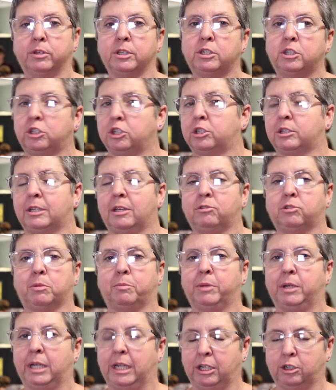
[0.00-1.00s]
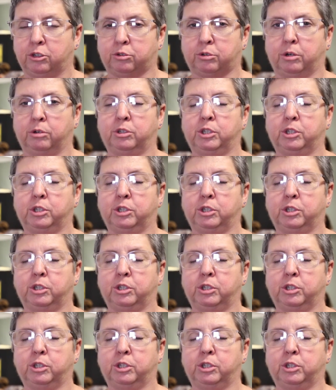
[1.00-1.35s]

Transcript: This just gives them an intro